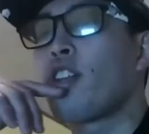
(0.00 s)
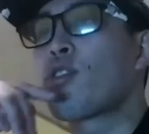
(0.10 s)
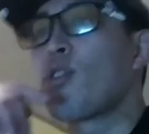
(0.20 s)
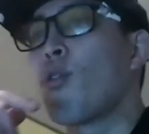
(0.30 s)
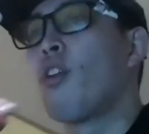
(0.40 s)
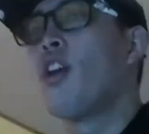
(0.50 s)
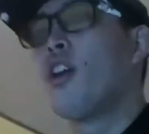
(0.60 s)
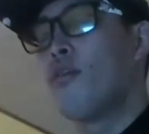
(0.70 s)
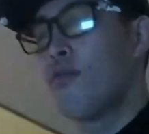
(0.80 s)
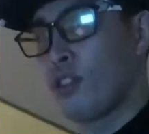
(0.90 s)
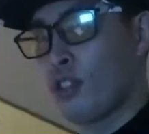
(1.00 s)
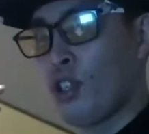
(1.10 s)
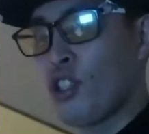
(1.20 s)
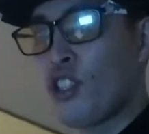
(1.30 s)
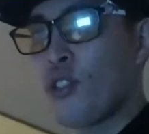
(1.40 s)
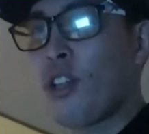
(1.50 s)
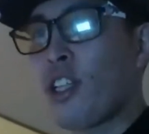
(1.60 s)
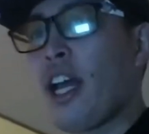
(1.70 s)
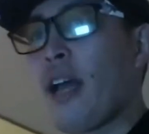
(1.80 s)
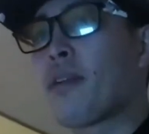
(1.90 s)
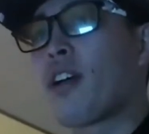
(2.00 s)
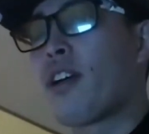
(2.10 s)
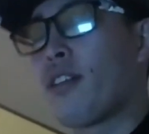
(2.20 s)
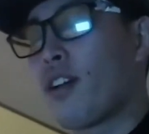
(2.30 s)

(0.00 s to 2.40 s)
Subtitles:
So could you elaborate?